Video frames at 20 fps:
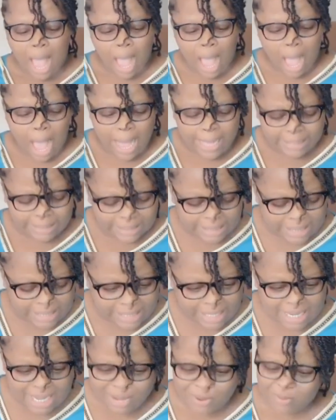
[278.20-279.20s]
And
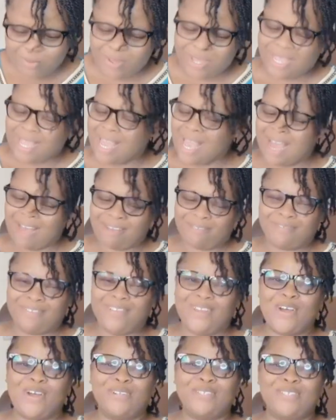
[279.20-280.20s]
here we have
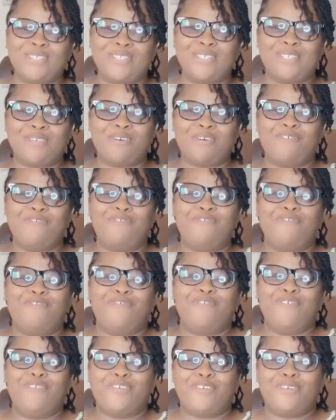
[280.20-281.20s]
lots of
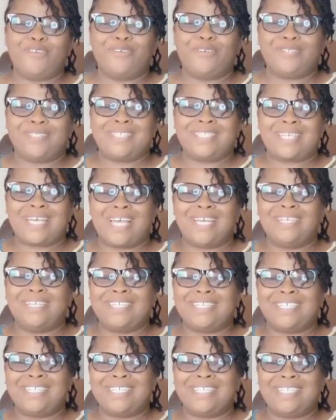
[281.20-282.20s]
fruits. Can you
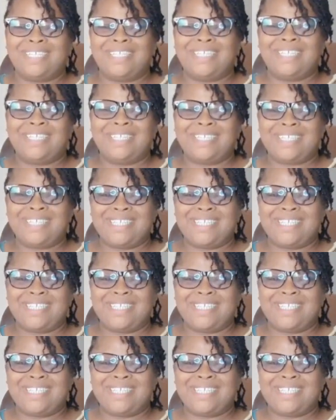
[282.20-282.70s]
see this?